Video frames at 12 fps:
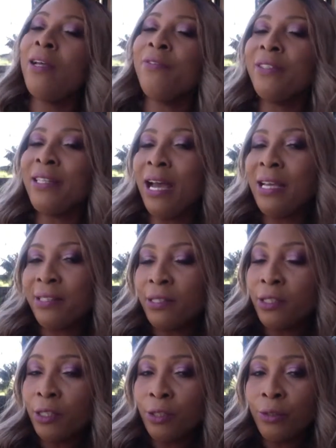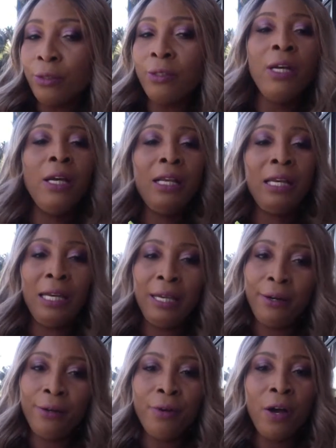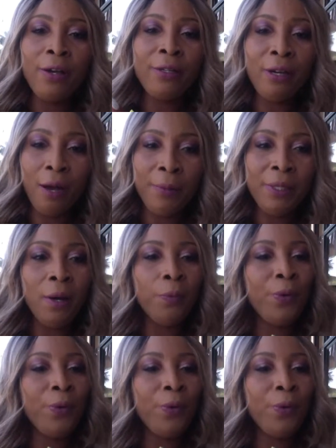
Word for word: advertising to do later on coming up.